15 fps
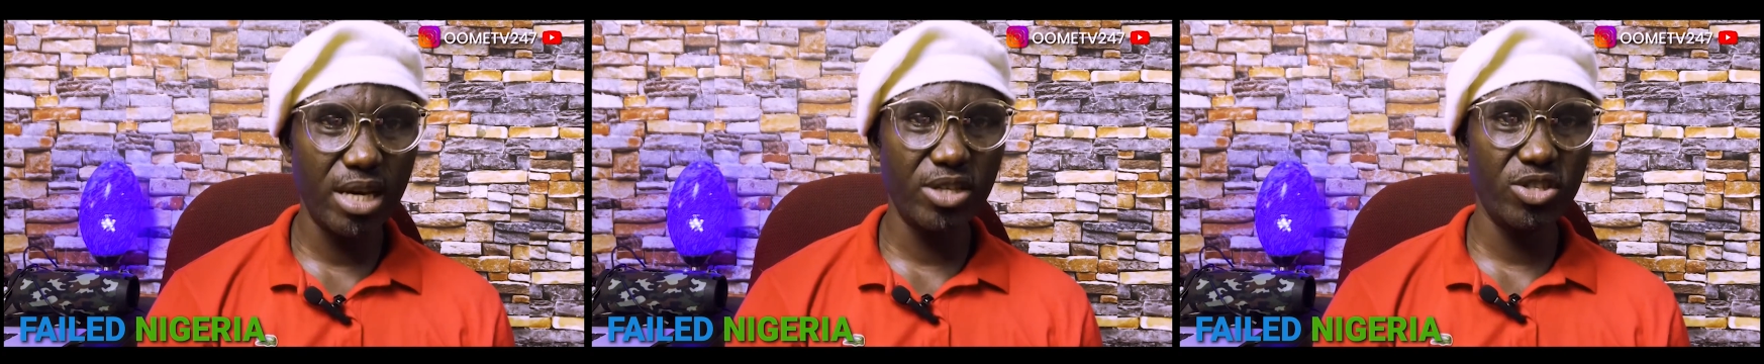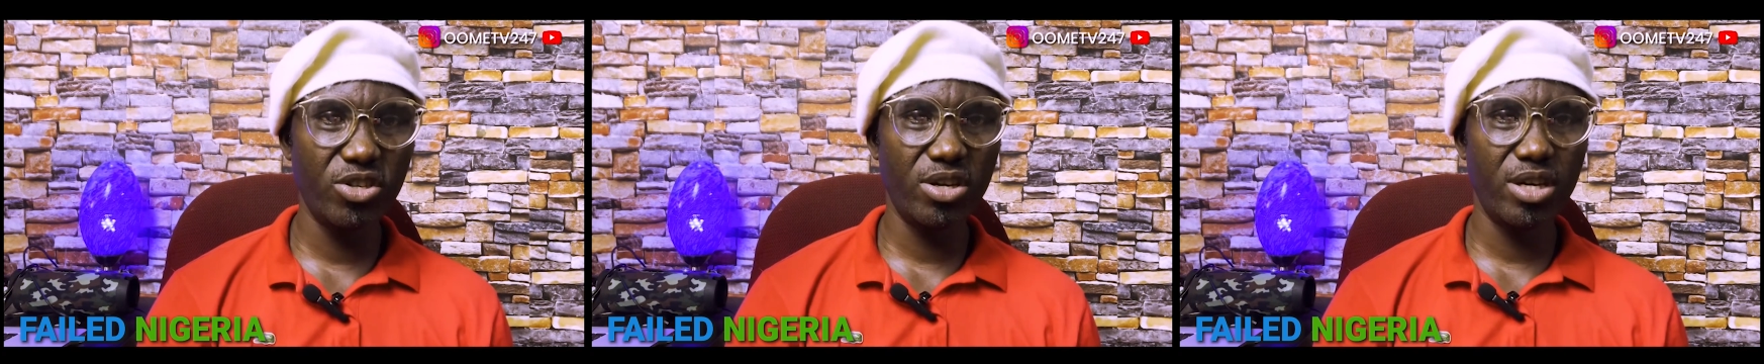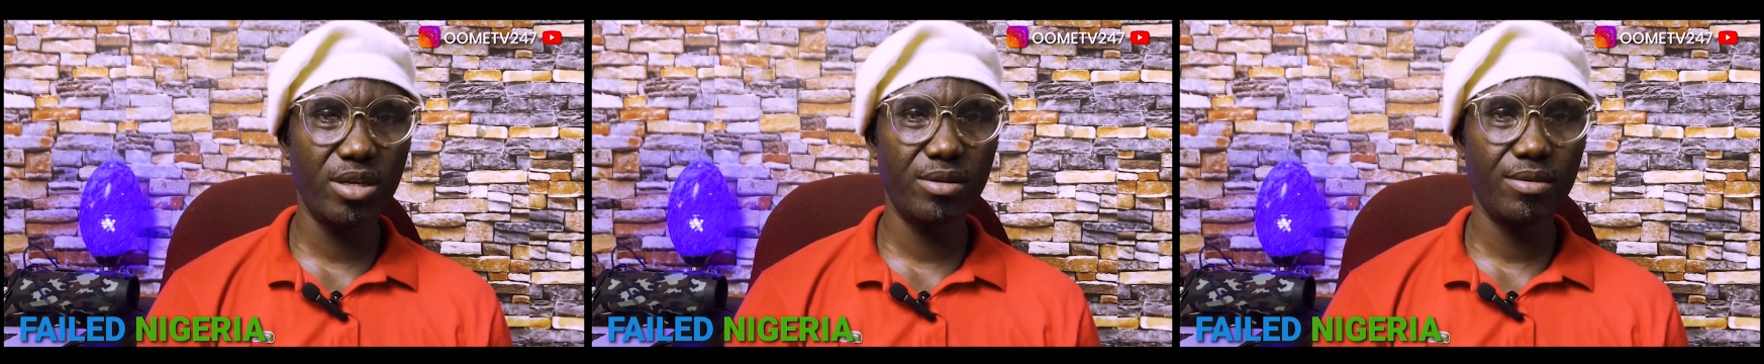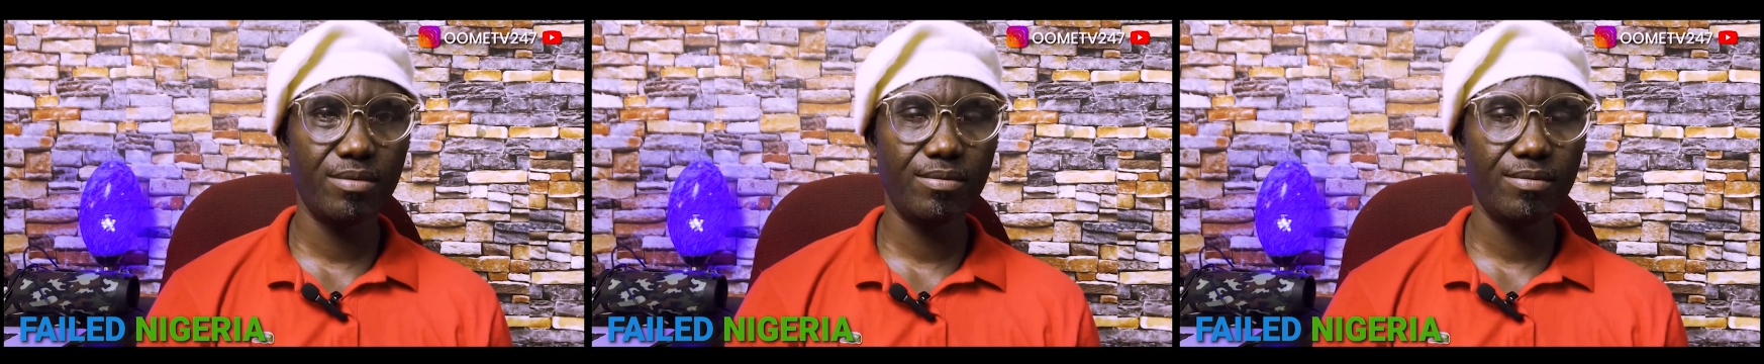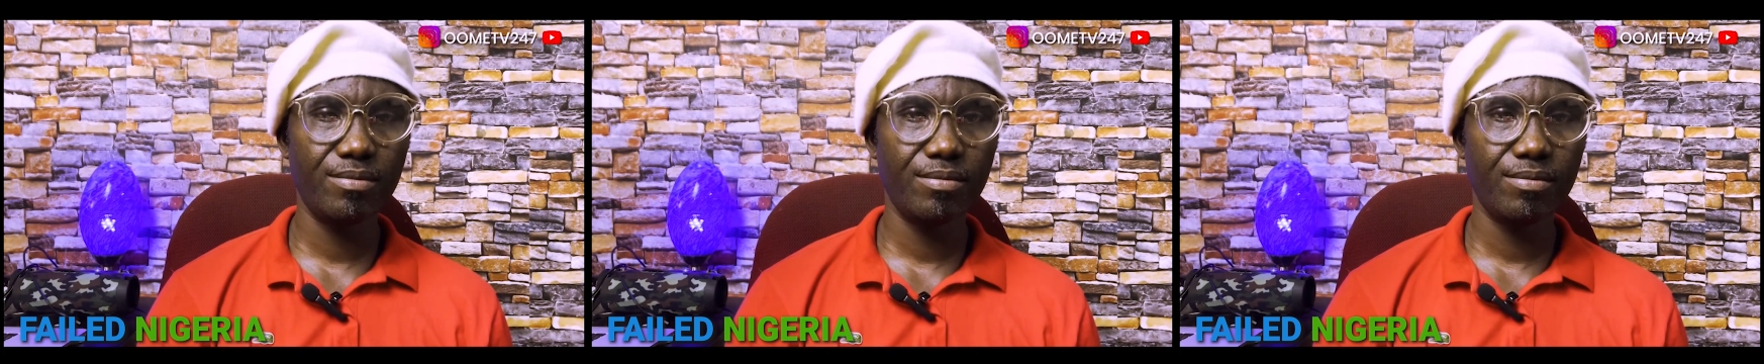Nigeria
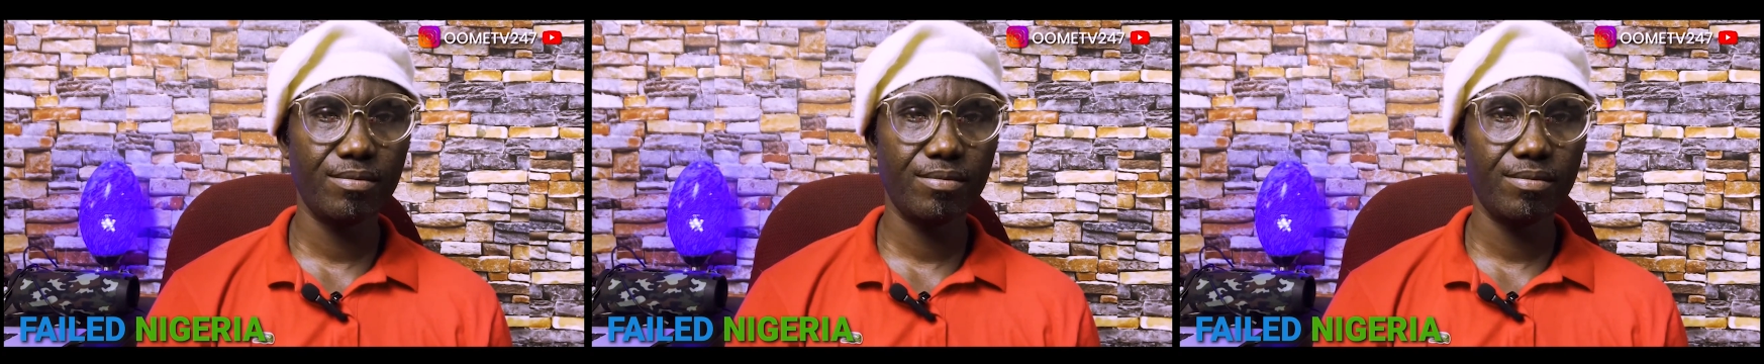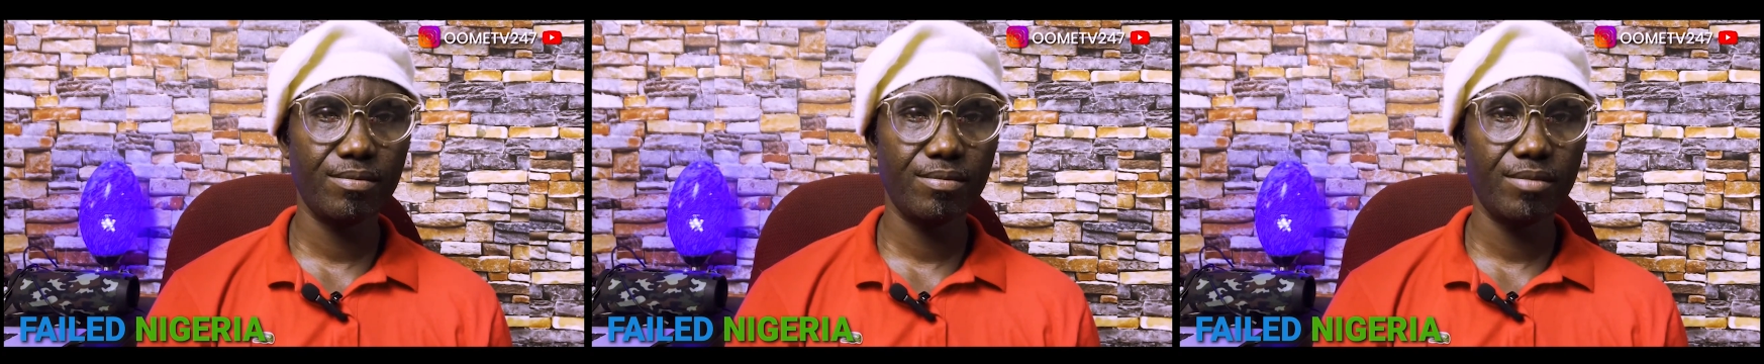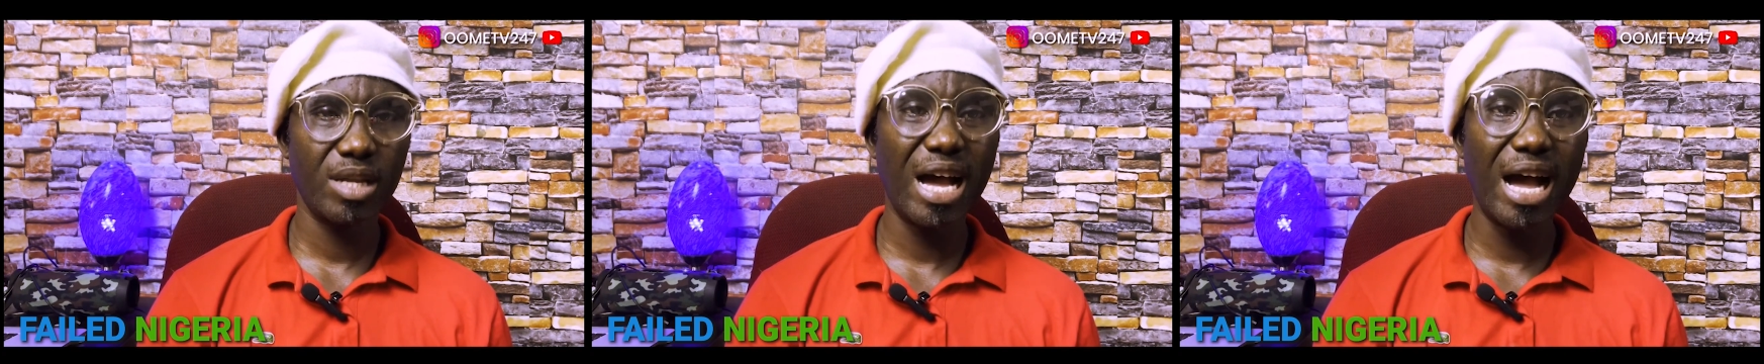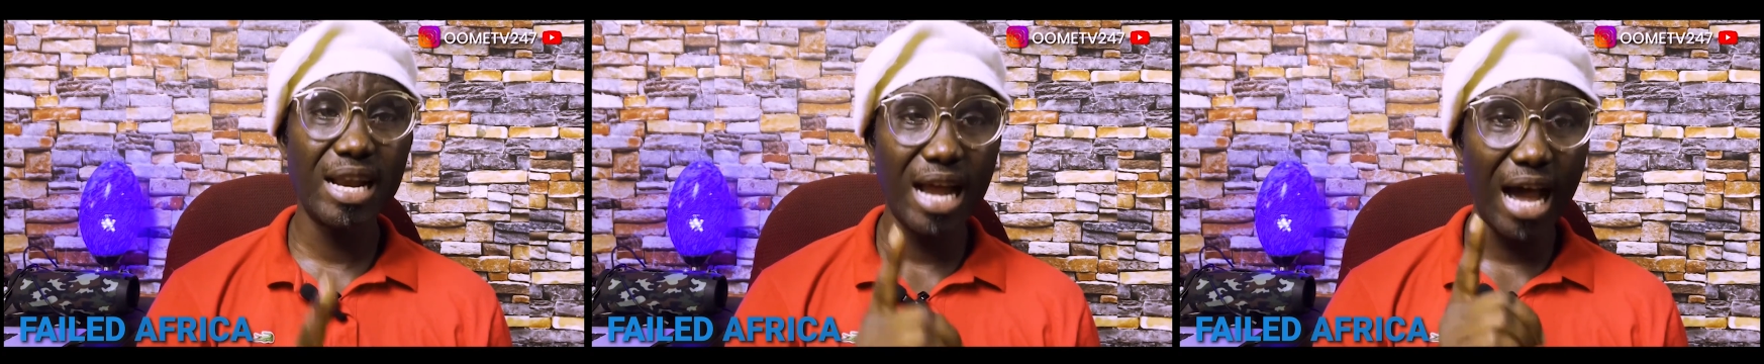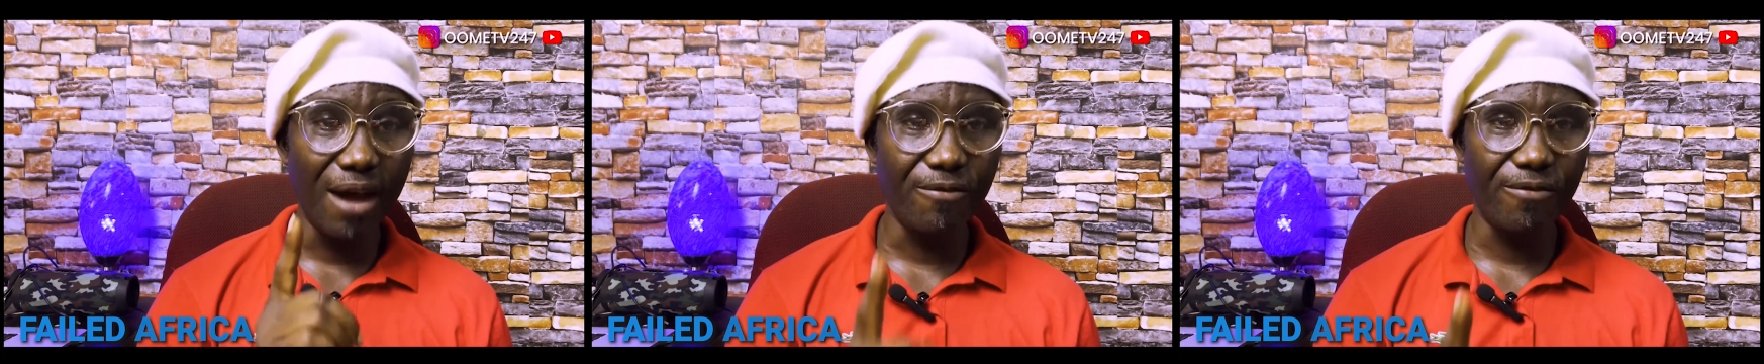
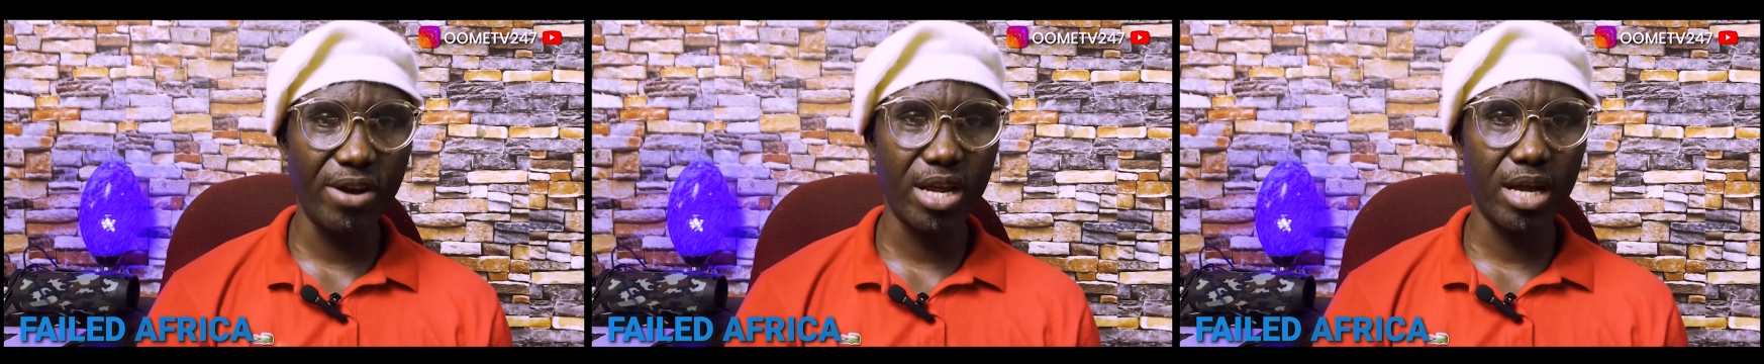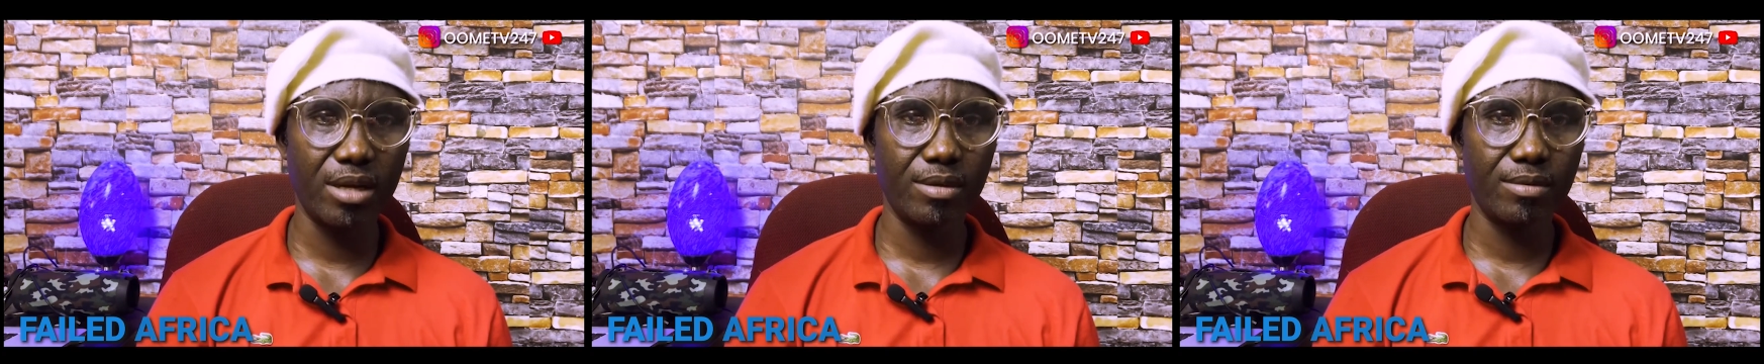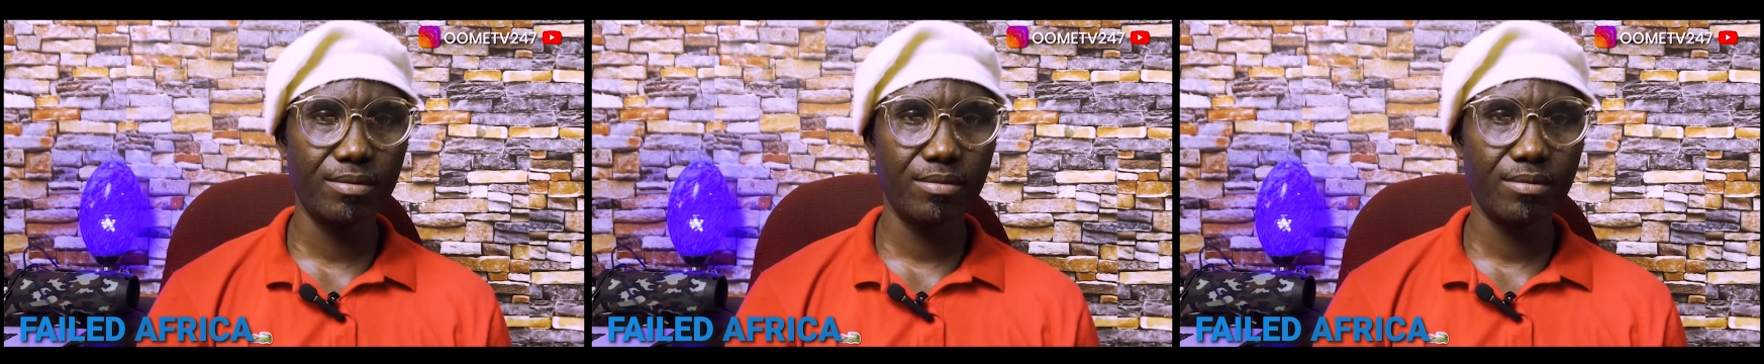and Africa.